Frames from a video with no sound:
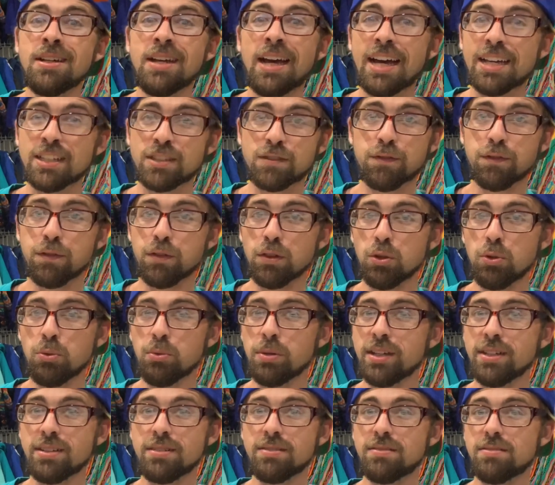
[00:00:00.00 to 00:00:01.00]
as
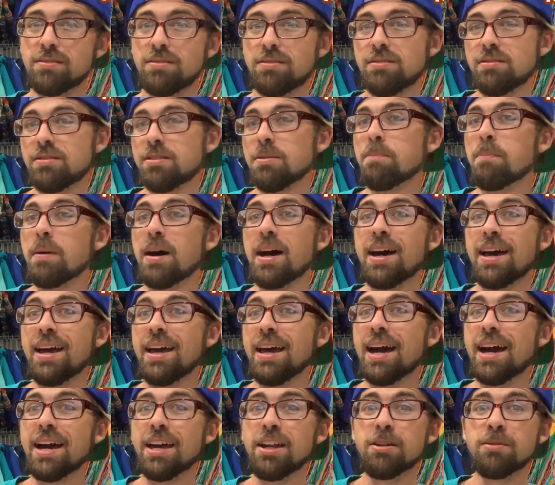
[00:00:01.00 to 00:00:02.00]
fluent to
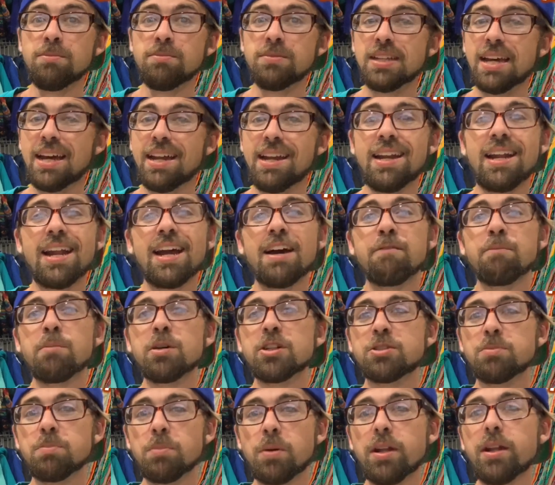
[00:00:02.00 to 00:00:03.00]
buy items, I didn't have
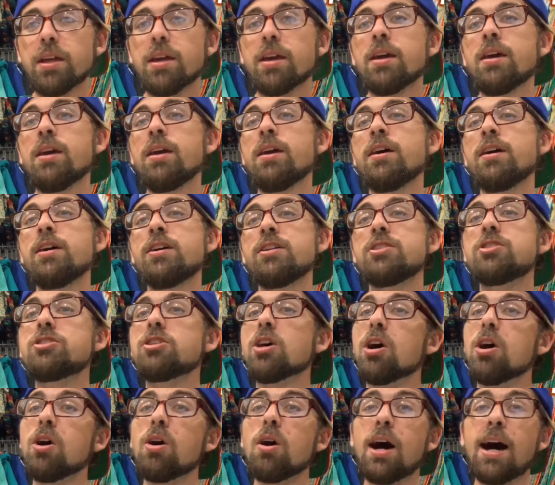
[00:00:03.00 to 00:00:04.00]
much money.
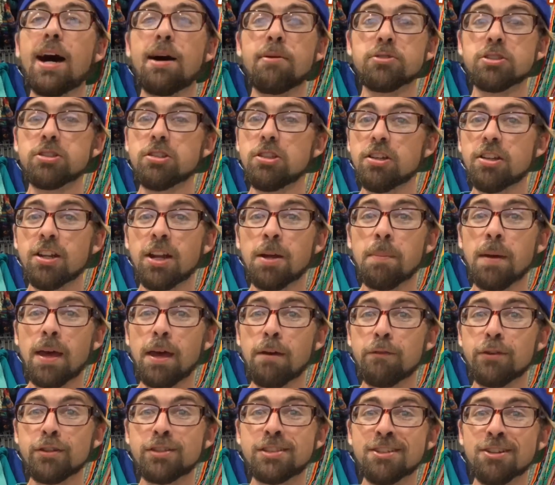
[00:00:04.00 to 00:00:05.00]
So I was looking up
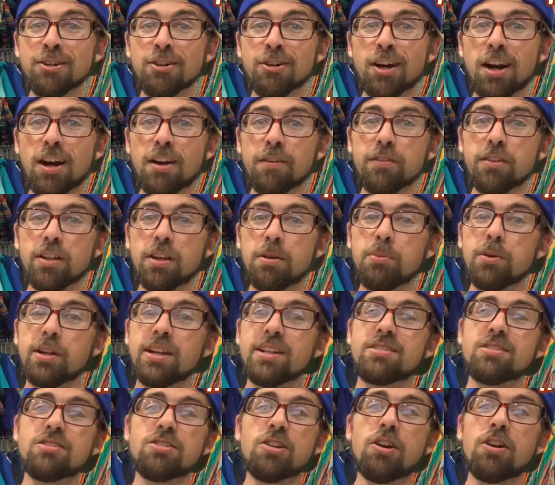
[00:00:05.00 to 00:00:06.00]
every single golf club when
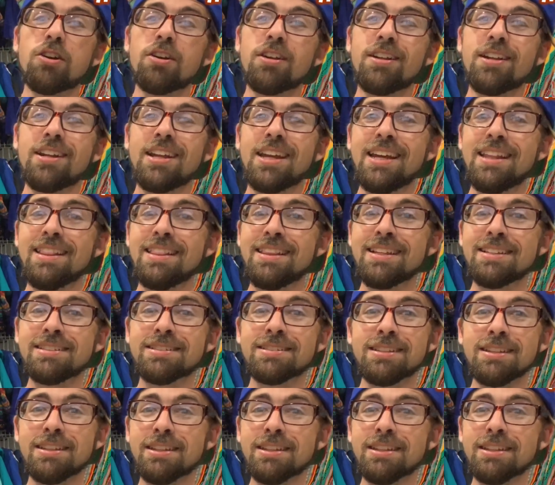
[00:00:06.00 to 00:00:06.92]
I started, and this